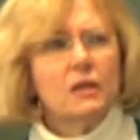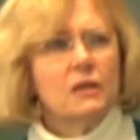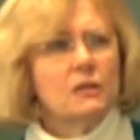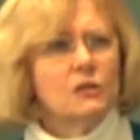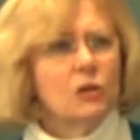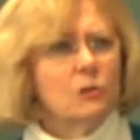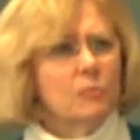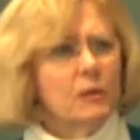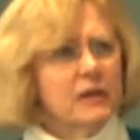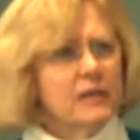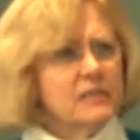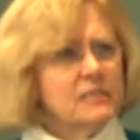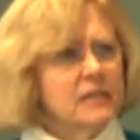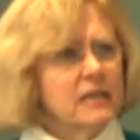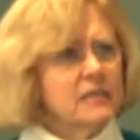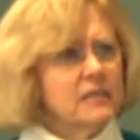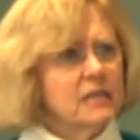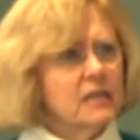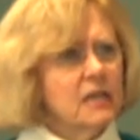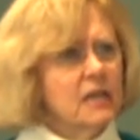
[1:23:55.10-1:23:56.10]
no pun
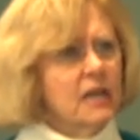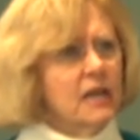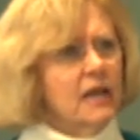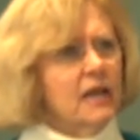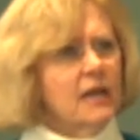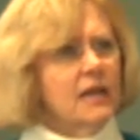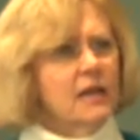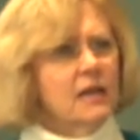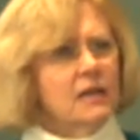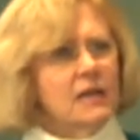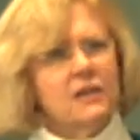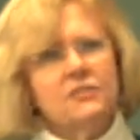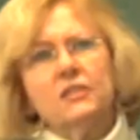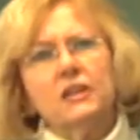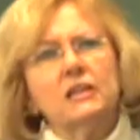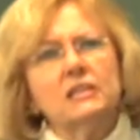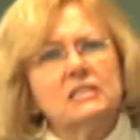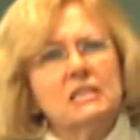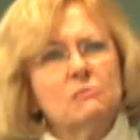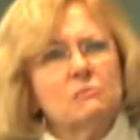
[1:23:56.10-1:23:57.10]
intended, and I
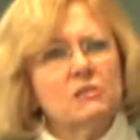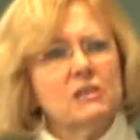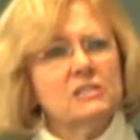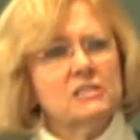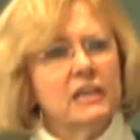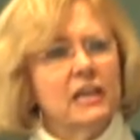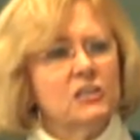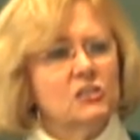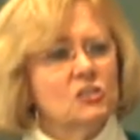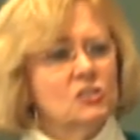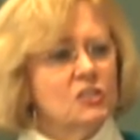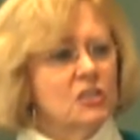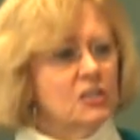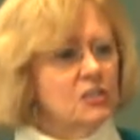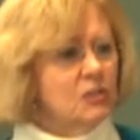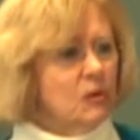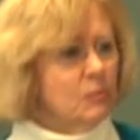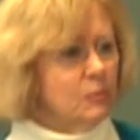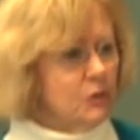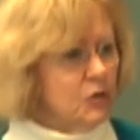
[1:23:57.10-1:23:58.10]
think some of these
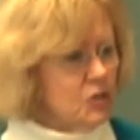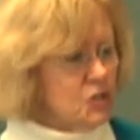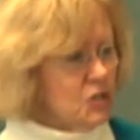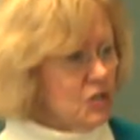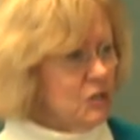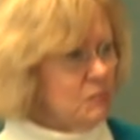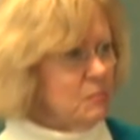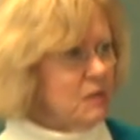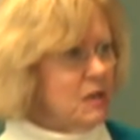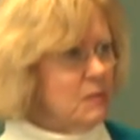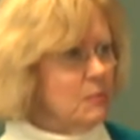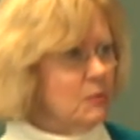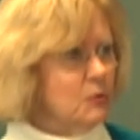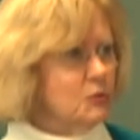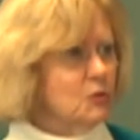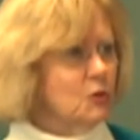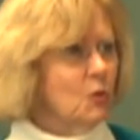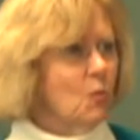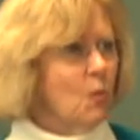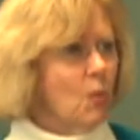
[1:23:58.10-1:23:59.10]
agencies are pushing people
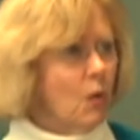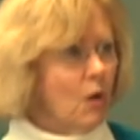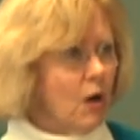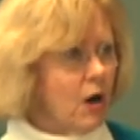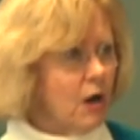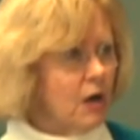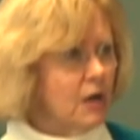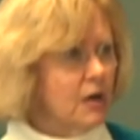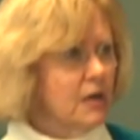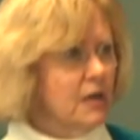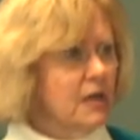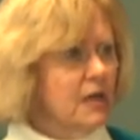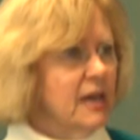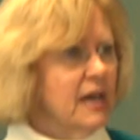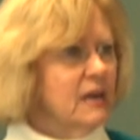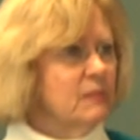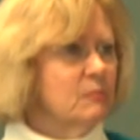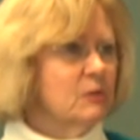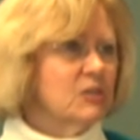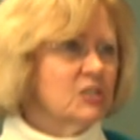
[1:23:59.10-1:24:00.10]
to work
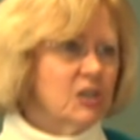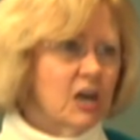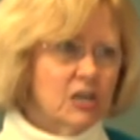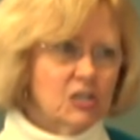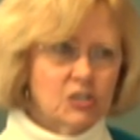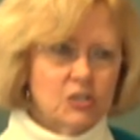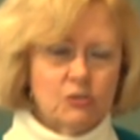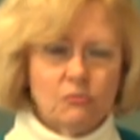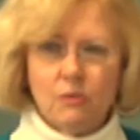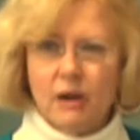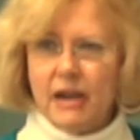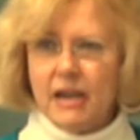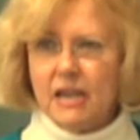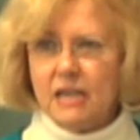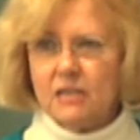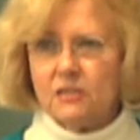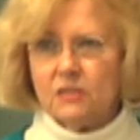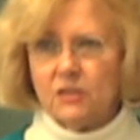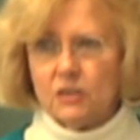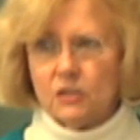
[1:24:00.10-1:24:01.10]
at a production
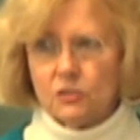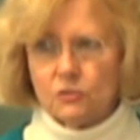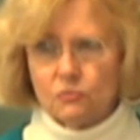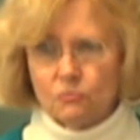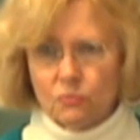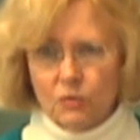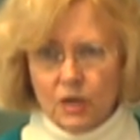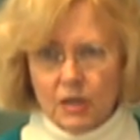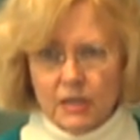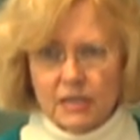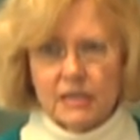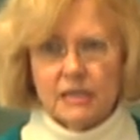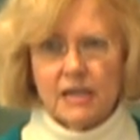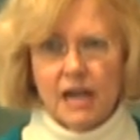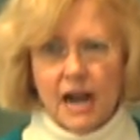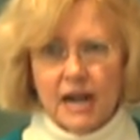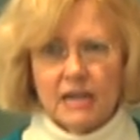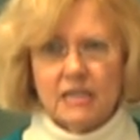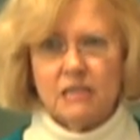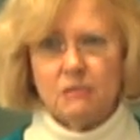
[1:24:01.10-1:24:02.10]
rate that is really
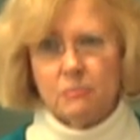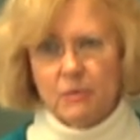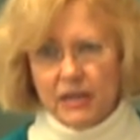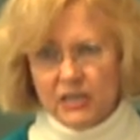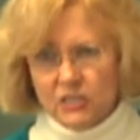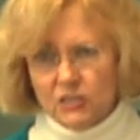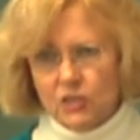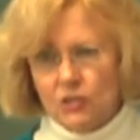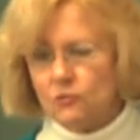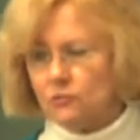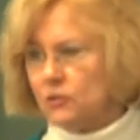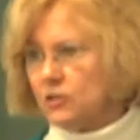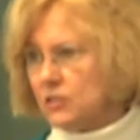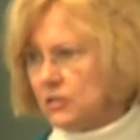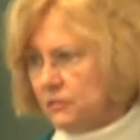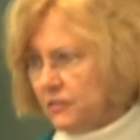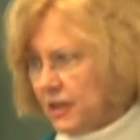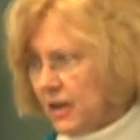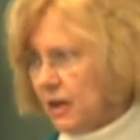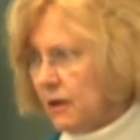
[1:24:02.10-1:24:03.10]
not in the best interest
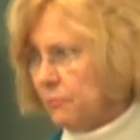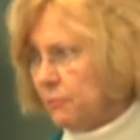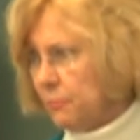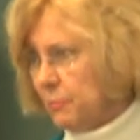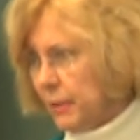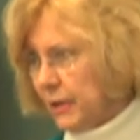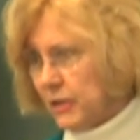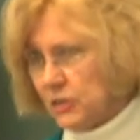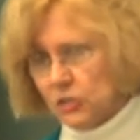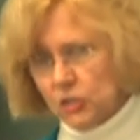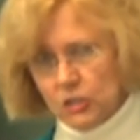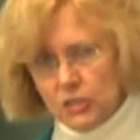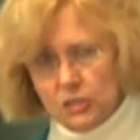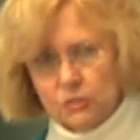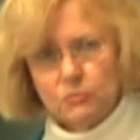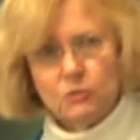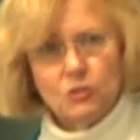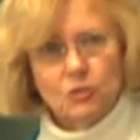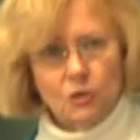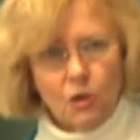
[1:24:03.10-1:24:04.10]
of our
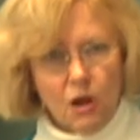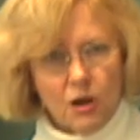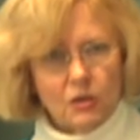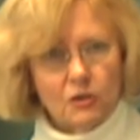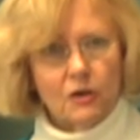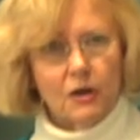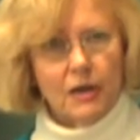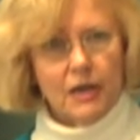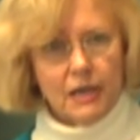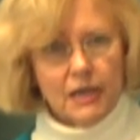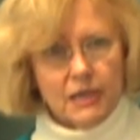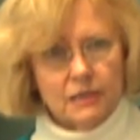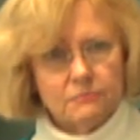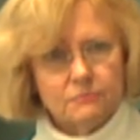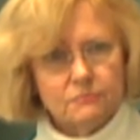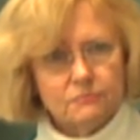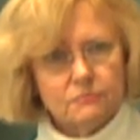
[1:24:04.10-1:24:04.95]
patients. Would you all agree? Yeah.